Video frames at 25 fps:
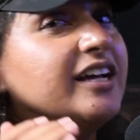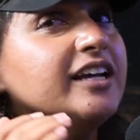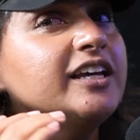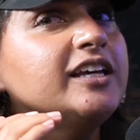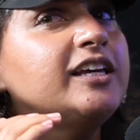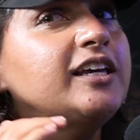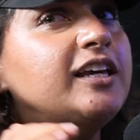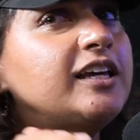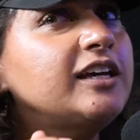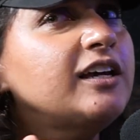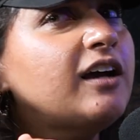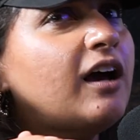
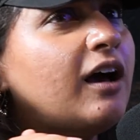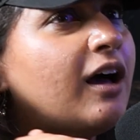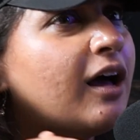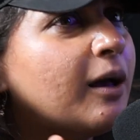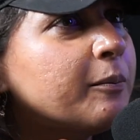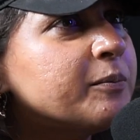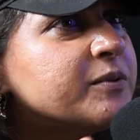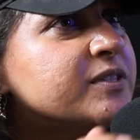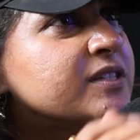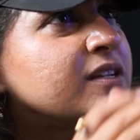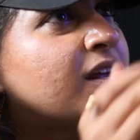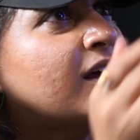He
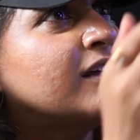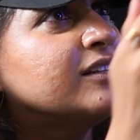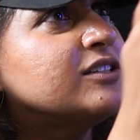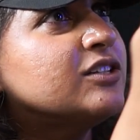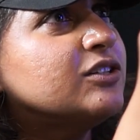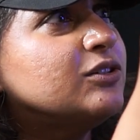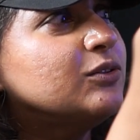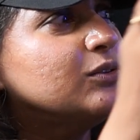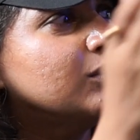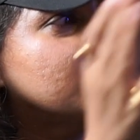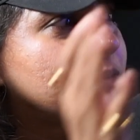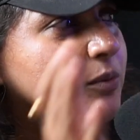opts not
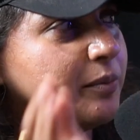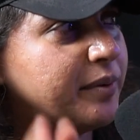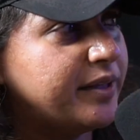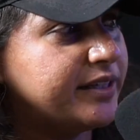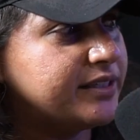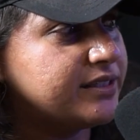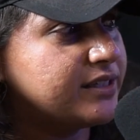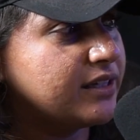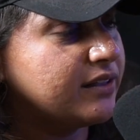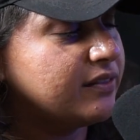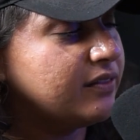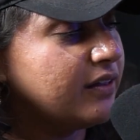to do the
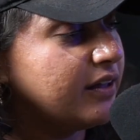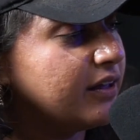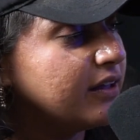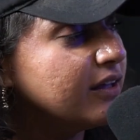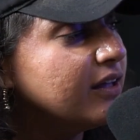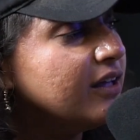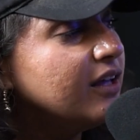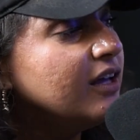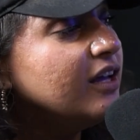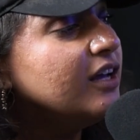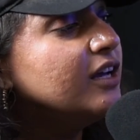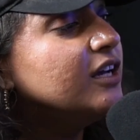romantic
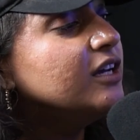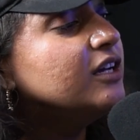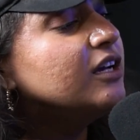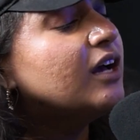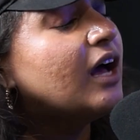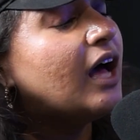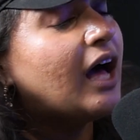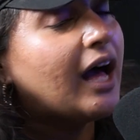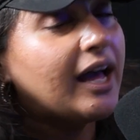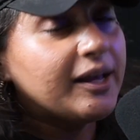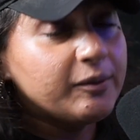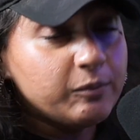thing.
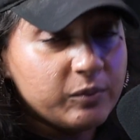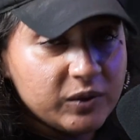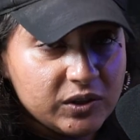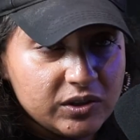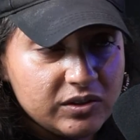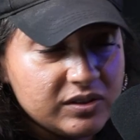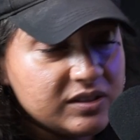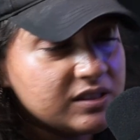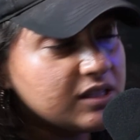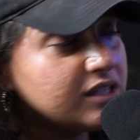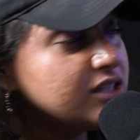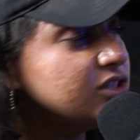I
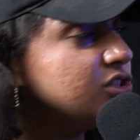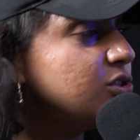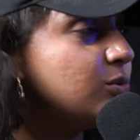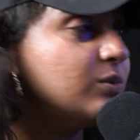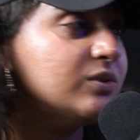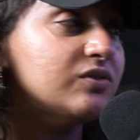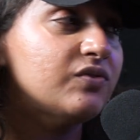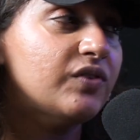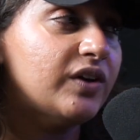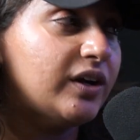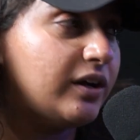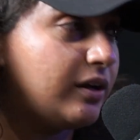will say she
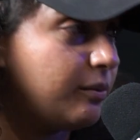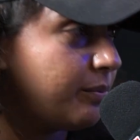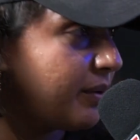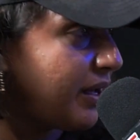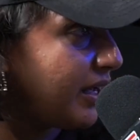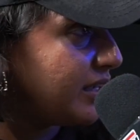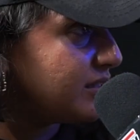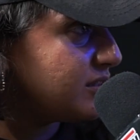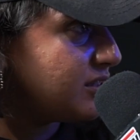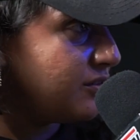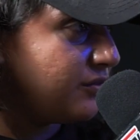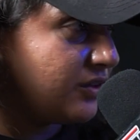was very
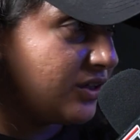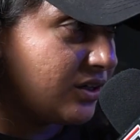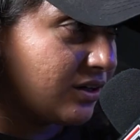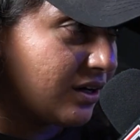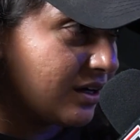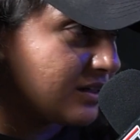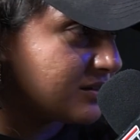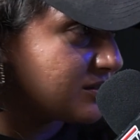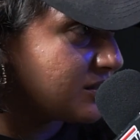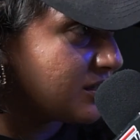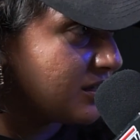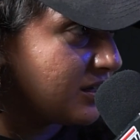passive
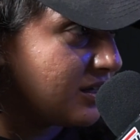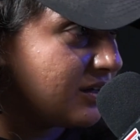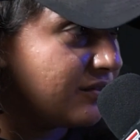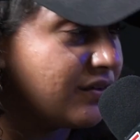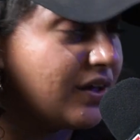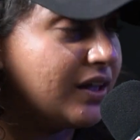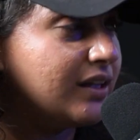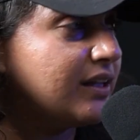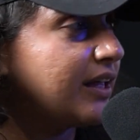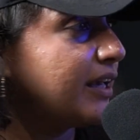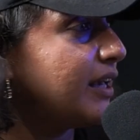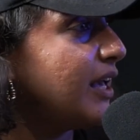aggressive
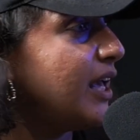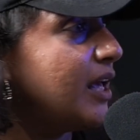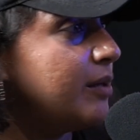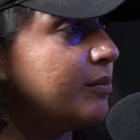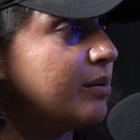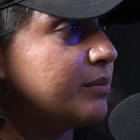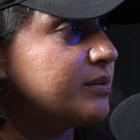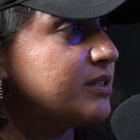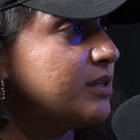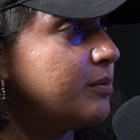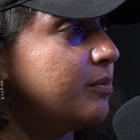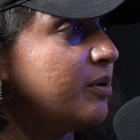and
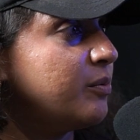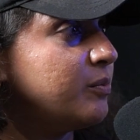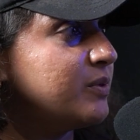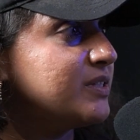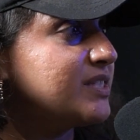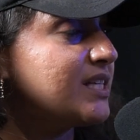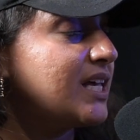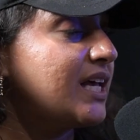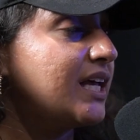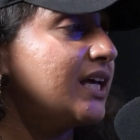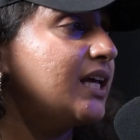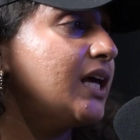came up to him and
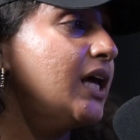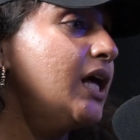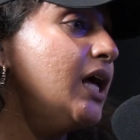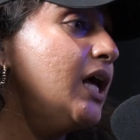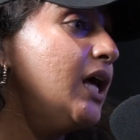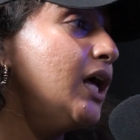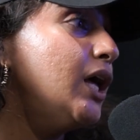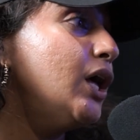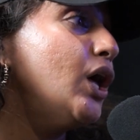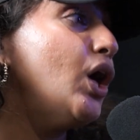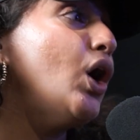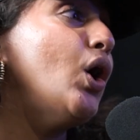was like,
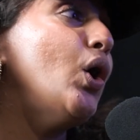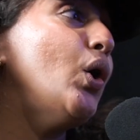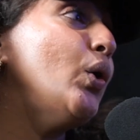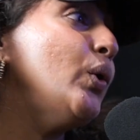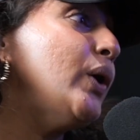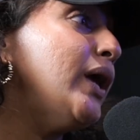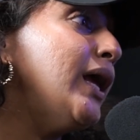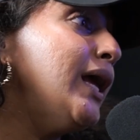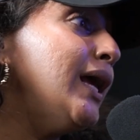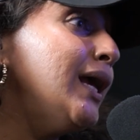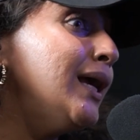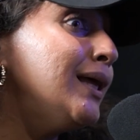
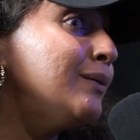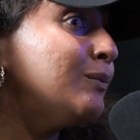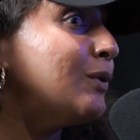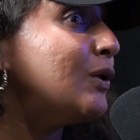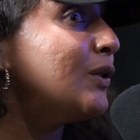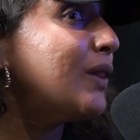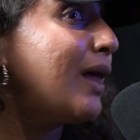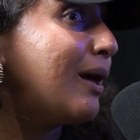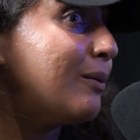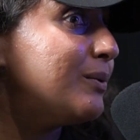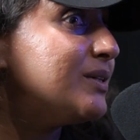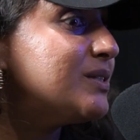okay,
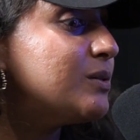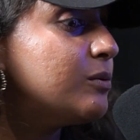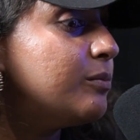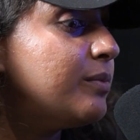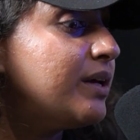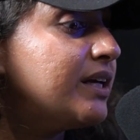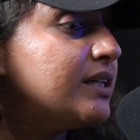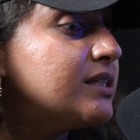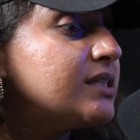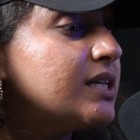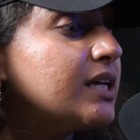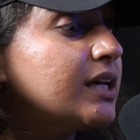well, that was
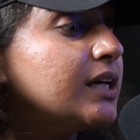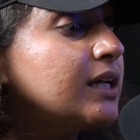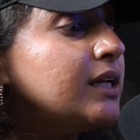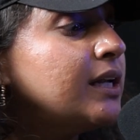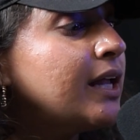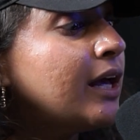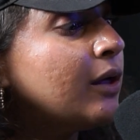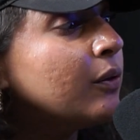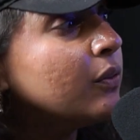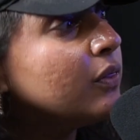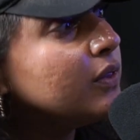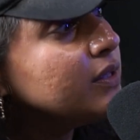romantic.
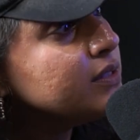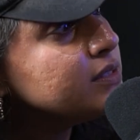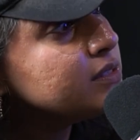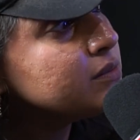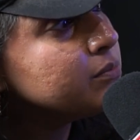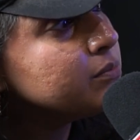Now this